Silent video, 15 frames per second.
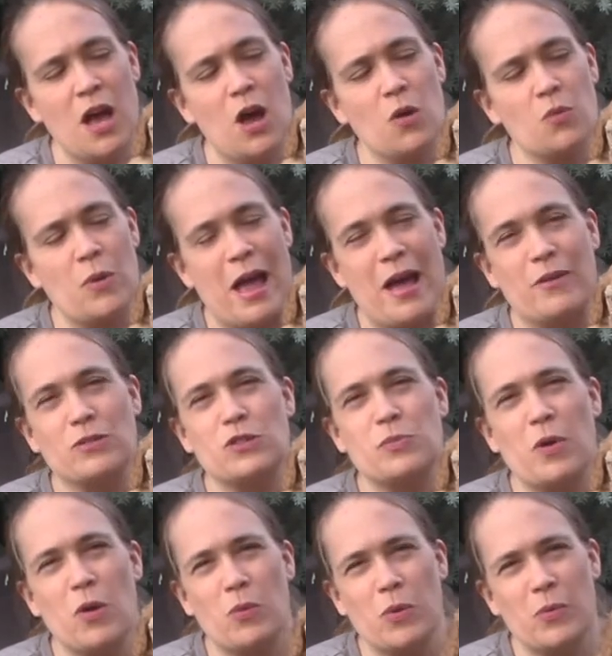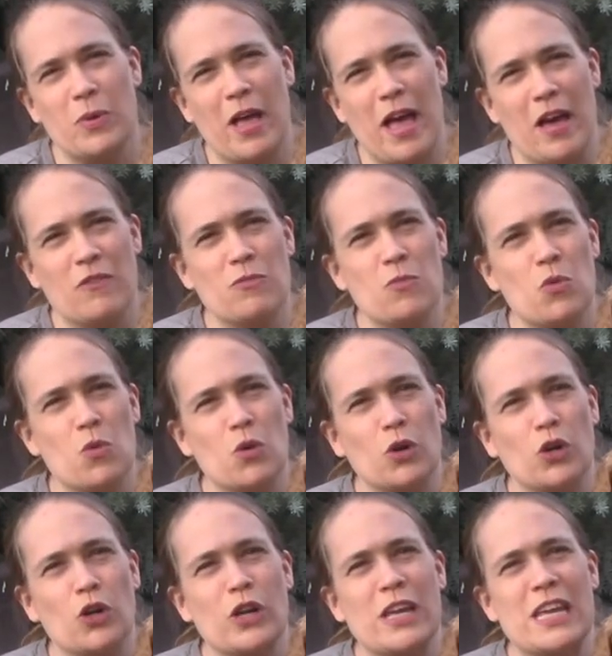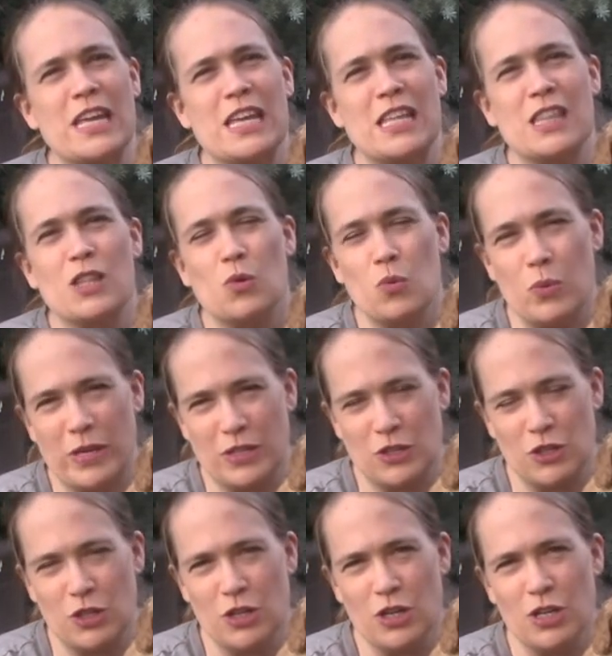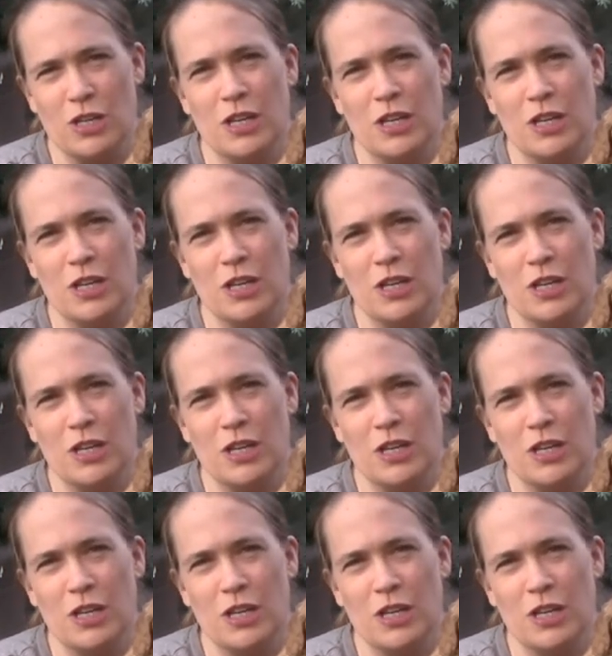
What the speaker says: around, but we will have more in the winter.